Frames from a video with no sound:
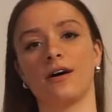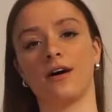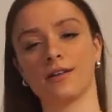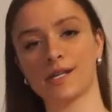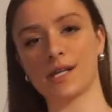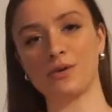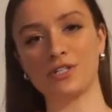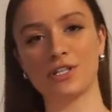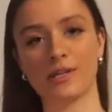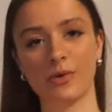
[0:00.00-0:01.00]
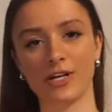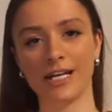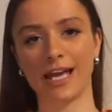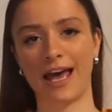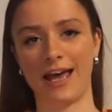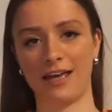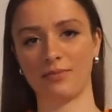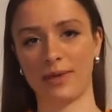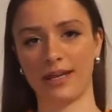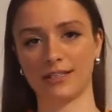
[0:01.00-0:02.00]
Also, she's wearing a
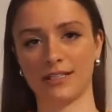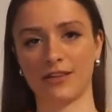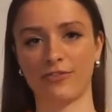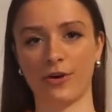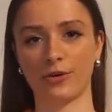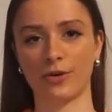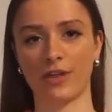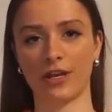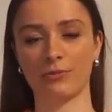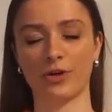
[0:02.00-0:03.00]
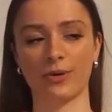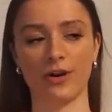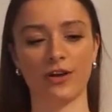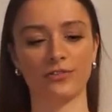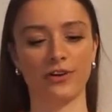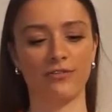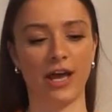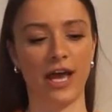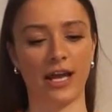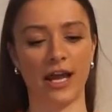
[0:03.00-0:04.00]
headband in the photo that I'm going off of,
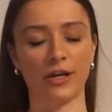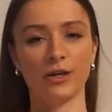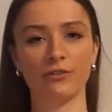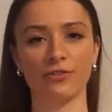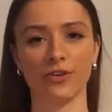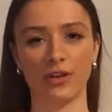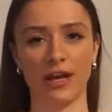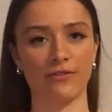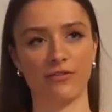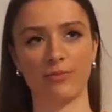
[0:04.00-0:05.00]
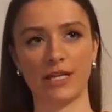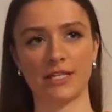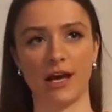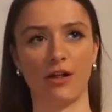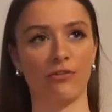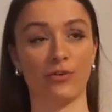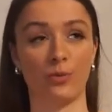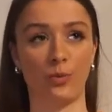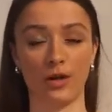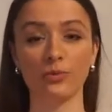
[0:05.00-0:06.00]
and I couldn't for the life of me tell, for
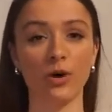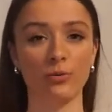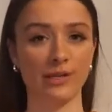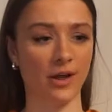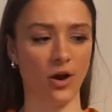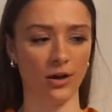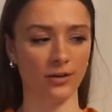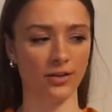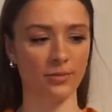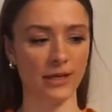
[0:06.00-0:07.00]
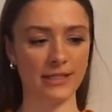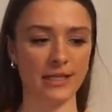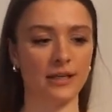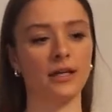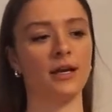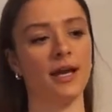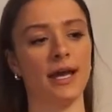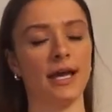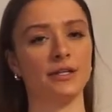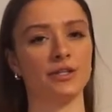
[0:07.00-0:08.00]
one, what was on the bandana,
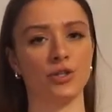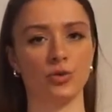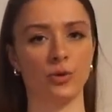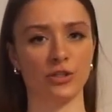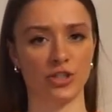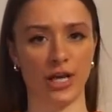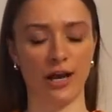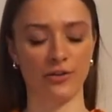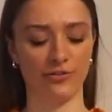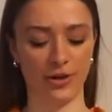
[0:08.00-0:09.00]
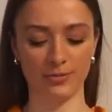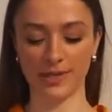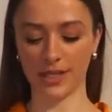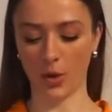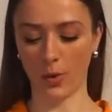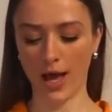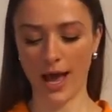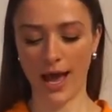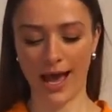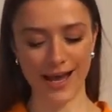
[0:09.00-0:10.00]
and two, where she got it from. So
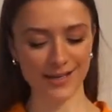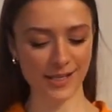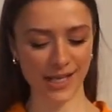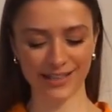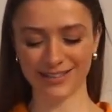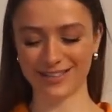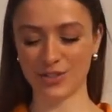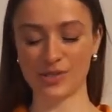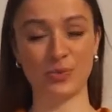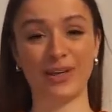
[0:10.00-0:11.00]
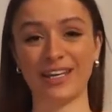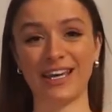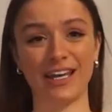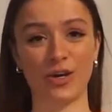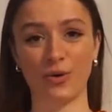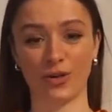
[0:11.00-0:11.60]
I decided to just wing it and go in a